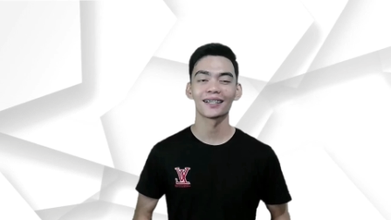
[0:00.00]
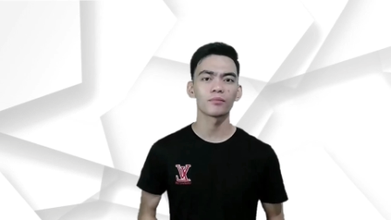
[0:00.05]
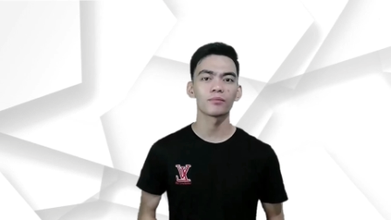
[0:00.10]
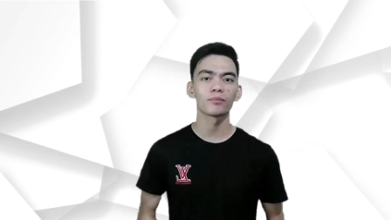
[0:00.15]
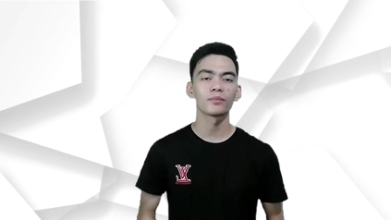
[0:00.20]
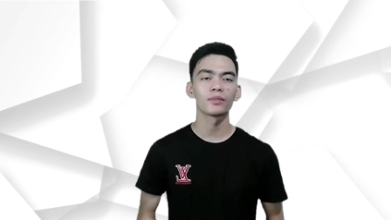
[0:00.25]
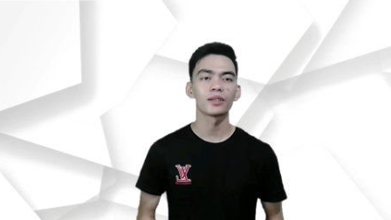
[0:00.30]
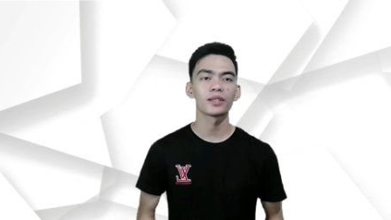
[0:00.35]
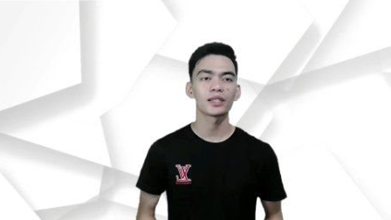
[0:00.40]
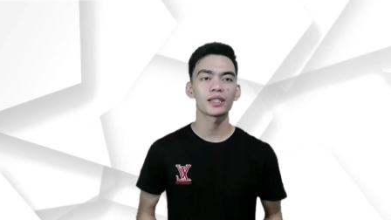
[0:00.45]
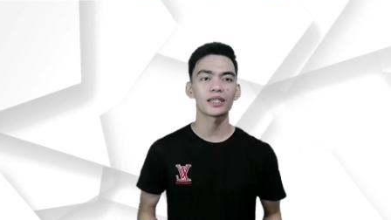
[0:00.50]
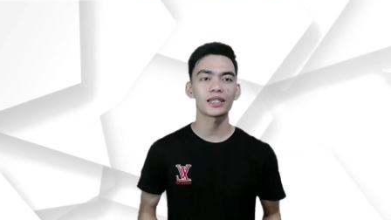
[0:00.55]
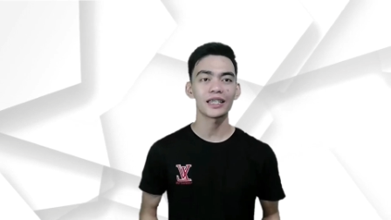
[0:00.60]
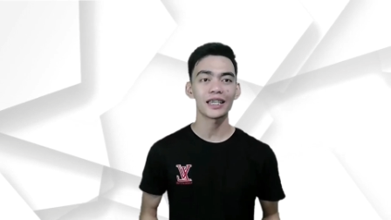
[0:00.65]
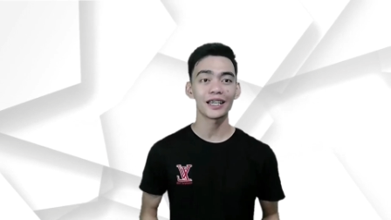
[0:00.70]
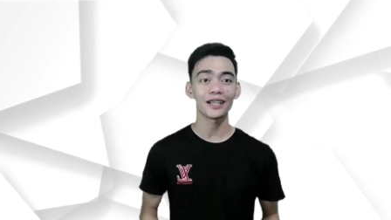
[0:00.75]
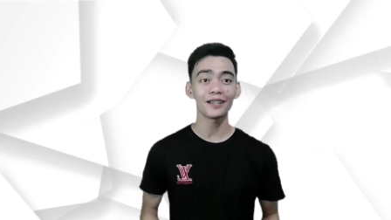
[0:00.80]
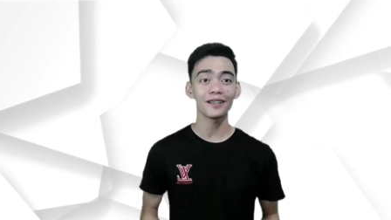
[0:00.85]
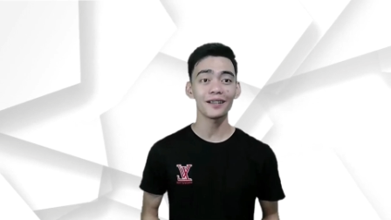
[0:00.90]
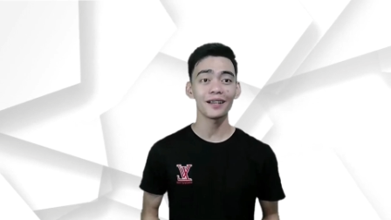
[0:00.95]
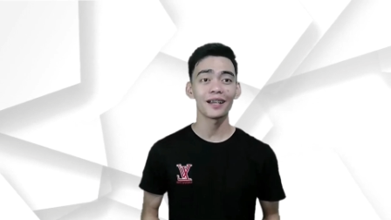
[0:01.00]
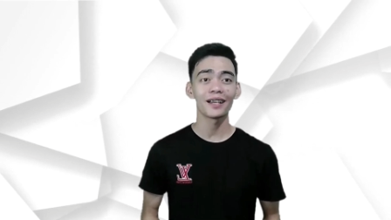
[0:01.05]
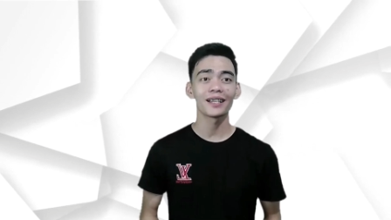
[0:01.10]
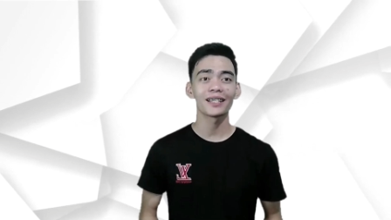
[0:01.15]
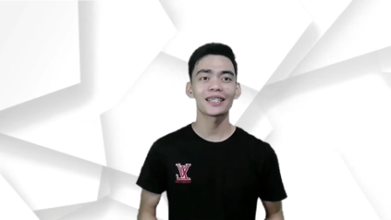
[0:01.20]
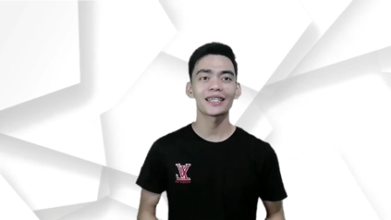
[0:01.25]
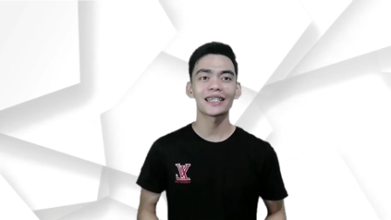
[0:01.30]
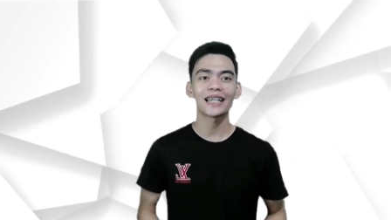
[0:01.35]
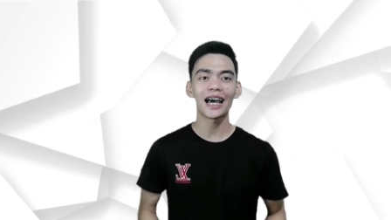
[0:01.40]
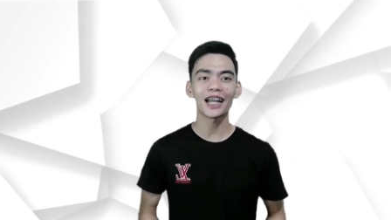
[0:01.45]
Still,
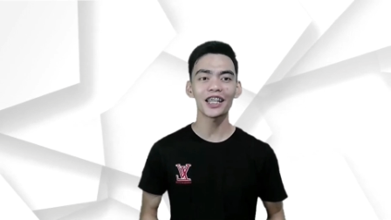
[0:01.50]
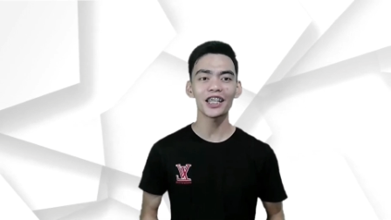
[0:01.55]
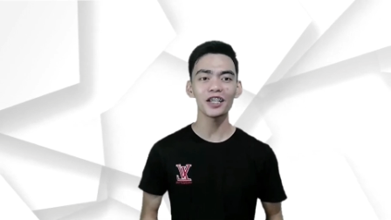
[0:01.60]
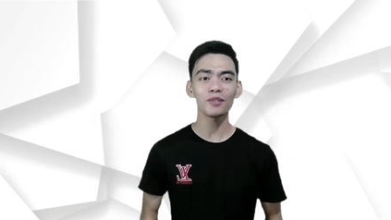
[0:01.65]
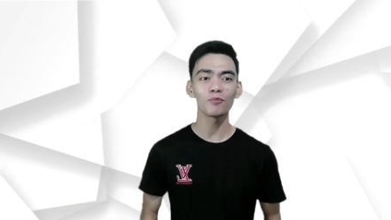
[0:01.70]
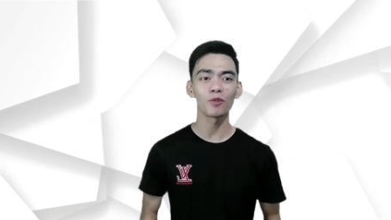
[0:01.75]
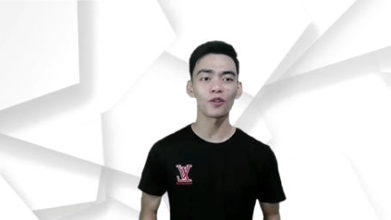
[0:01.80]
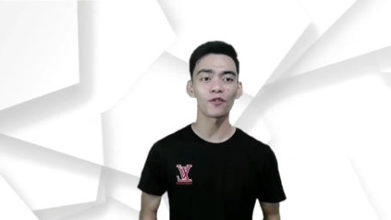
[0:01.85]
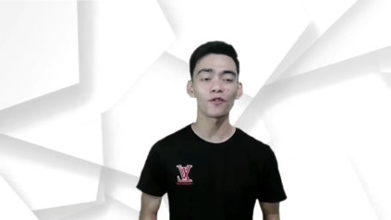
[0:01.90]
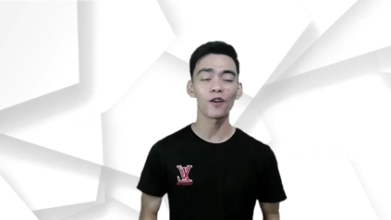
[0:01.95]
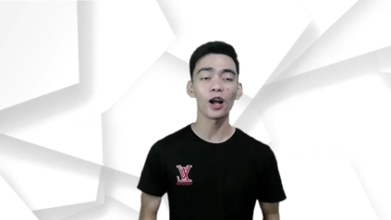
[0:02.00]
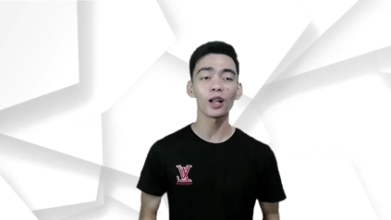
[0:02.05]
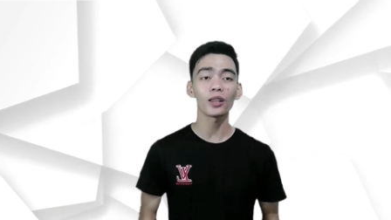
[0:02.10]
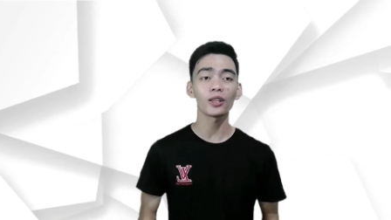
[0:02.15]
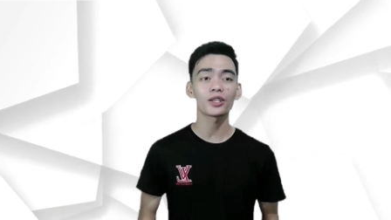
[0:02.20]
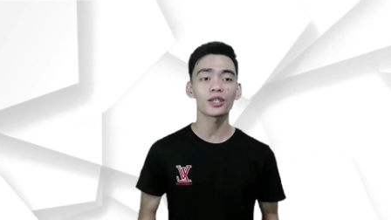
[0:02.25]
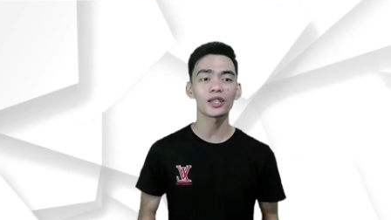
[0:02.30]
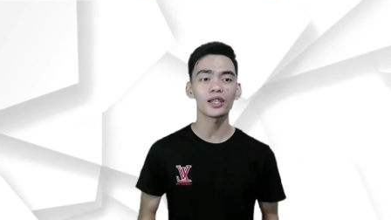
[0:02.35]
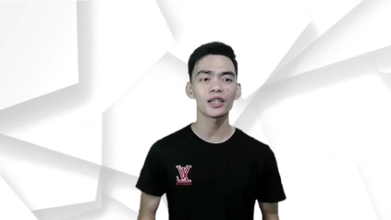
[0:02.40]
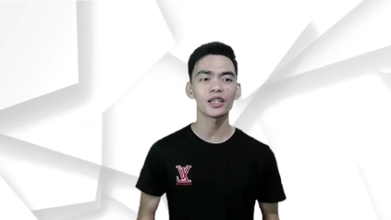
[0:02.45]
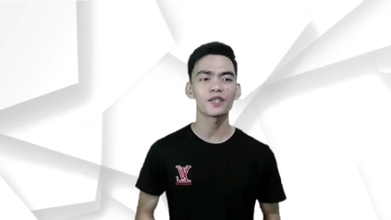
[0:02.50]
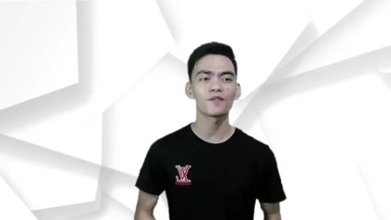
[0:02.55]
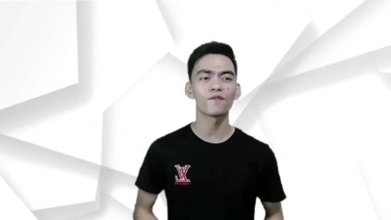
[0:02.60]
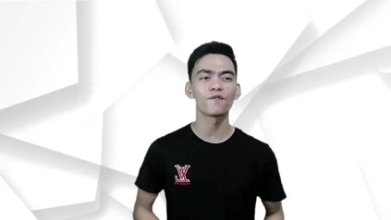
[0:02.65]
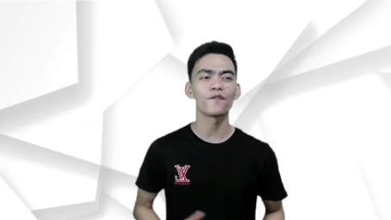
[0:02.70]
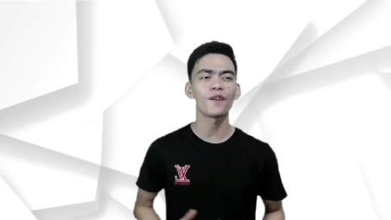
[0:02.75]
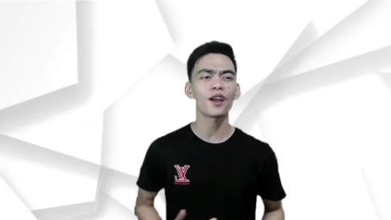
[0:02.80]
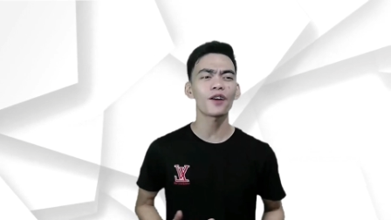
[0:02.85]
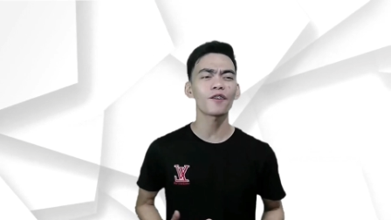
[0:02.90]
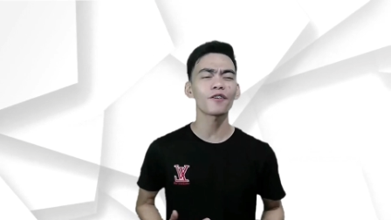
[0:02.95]
studying morphology is
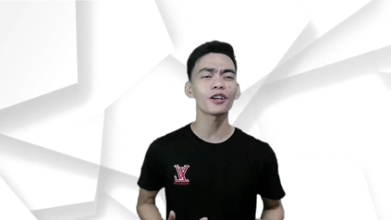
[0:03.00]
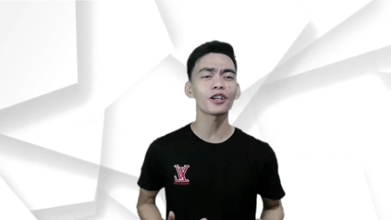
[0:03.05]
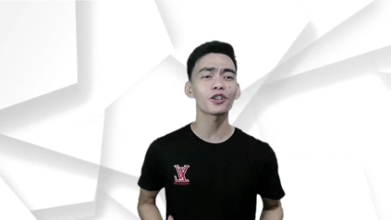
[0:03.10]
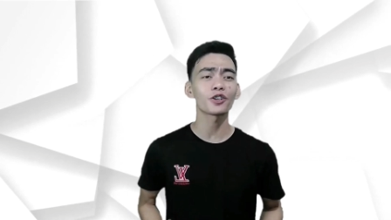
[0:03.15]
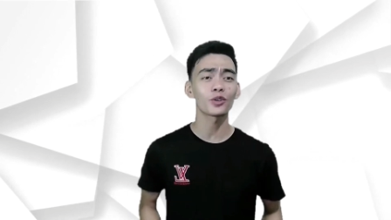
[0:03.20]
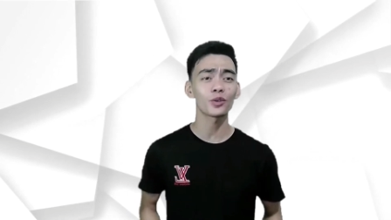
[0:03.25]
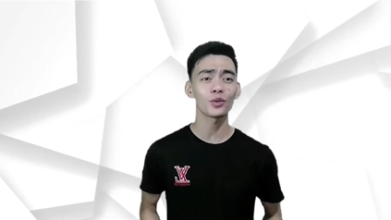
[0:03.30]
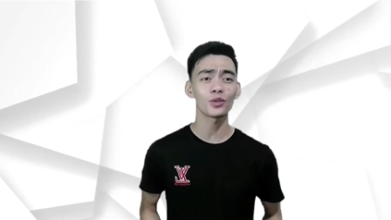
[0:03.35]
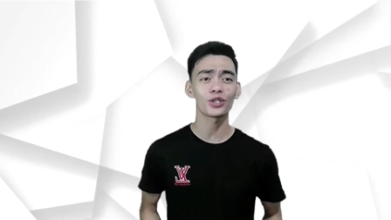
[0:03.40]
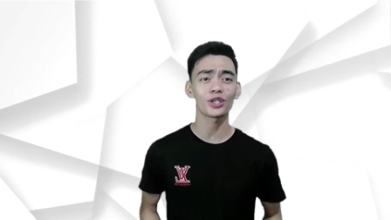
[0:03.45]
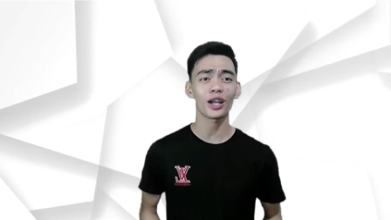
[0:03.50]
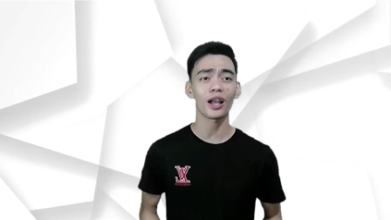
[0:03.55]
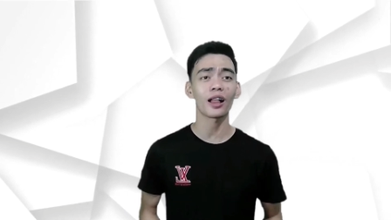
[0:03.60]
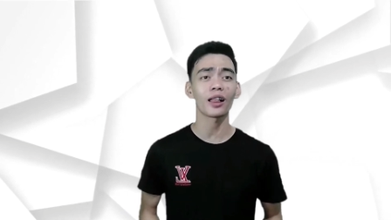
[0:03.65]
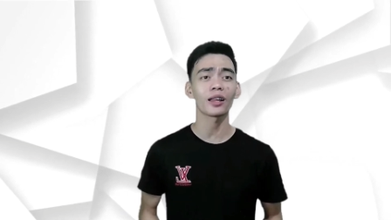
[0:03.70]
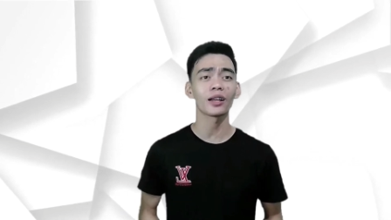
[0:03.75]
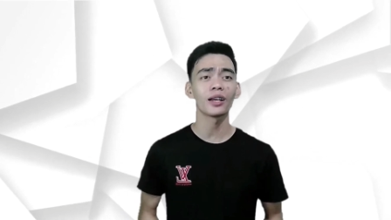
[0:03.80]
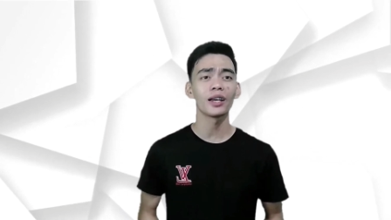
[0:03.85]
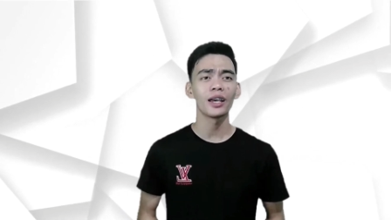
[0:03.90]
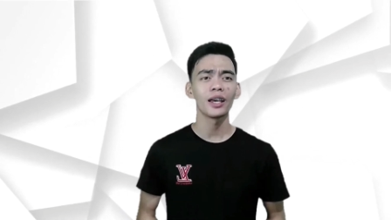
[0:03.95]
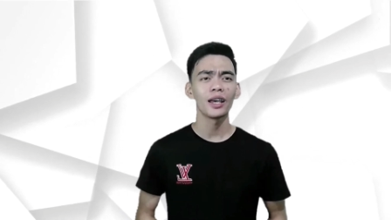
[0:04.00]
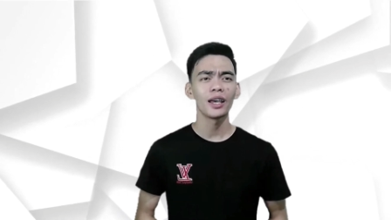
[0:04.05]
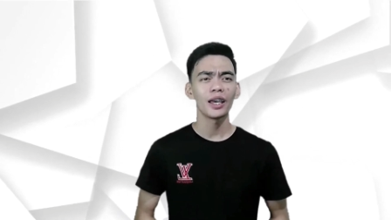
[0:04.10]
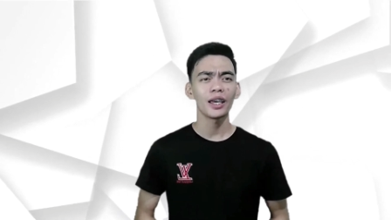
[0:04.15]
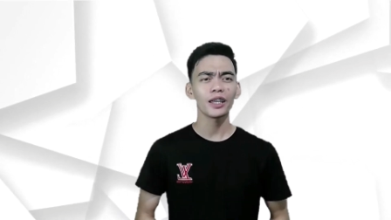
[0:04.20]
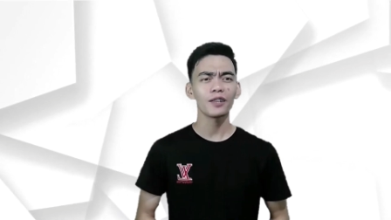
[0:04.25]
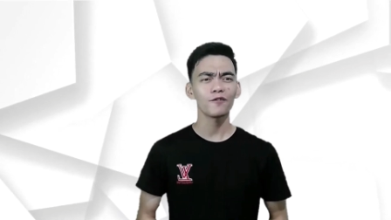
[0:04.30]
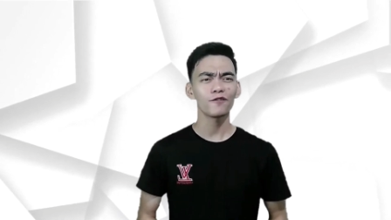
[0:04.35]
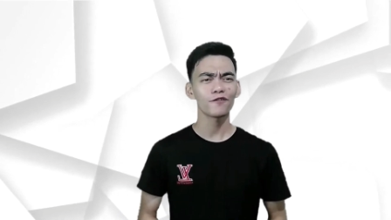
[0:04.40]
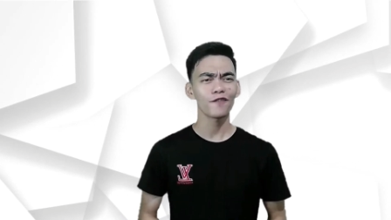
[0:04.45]
very crucial. In
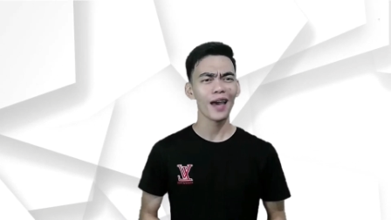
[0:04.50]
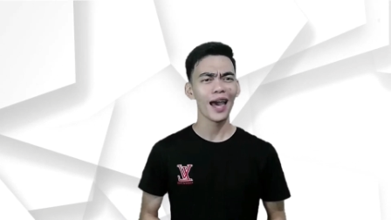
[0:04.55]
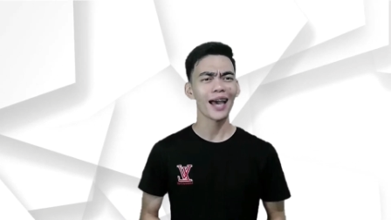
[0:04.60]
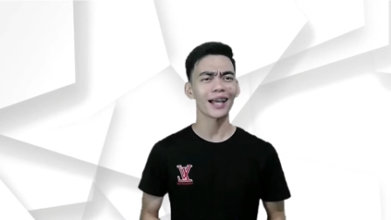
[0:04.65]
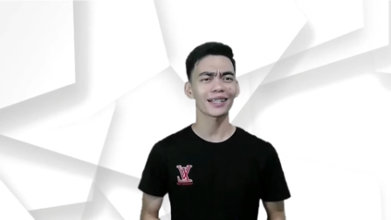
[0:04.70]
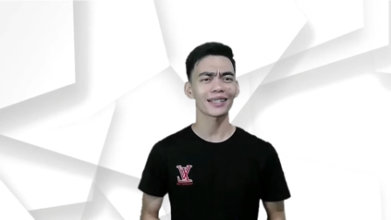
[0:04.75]
fact,